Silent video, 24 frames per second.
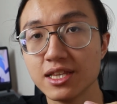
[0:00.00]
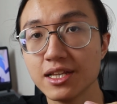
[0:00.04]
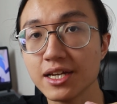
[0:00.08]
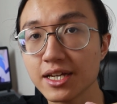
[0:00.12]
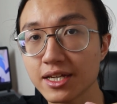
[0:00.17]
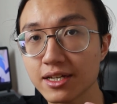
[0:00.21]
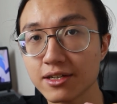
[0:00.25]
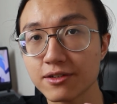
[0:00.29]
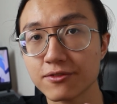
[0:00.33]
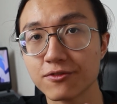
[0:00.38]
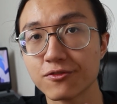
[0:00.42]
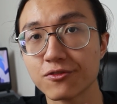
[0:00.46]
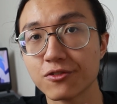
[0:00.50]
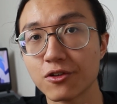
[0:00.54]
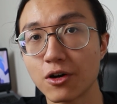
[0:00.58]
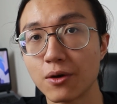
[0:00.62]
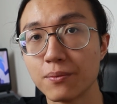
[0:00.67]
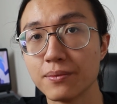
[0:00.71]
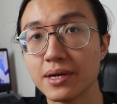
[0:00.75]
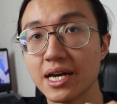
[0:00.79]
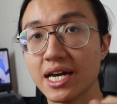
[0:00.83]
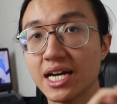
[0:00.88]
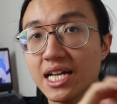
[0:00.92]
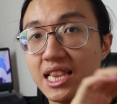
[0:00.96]
leak
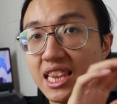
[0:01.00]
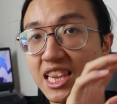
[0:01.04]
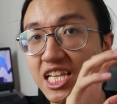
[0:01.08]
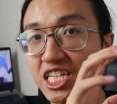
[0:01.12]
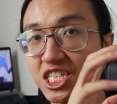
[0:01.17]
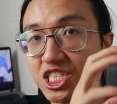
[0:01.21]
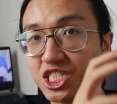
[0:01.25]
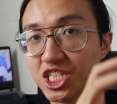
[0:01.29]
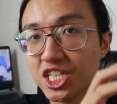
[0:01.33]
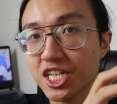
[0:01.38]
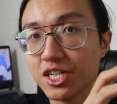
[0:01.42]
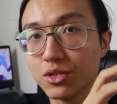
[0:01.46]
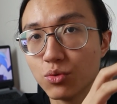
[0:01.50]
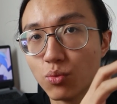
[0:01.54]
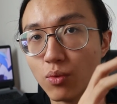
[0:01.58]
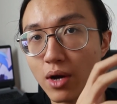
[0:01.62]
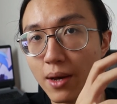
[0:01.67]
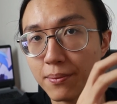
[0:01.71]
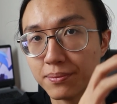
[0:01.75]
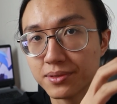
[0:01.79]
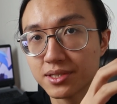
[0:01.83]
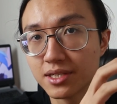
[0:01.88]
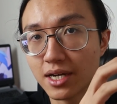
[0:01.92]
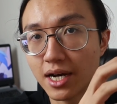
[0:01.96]
from a legit
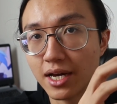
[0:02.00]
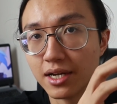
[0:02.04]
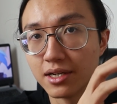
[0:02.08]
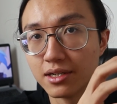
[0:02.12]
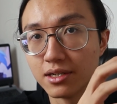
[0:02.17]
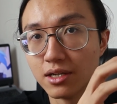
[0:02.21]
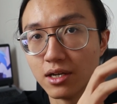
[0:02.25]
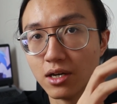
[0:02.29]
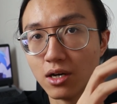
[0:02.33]
website.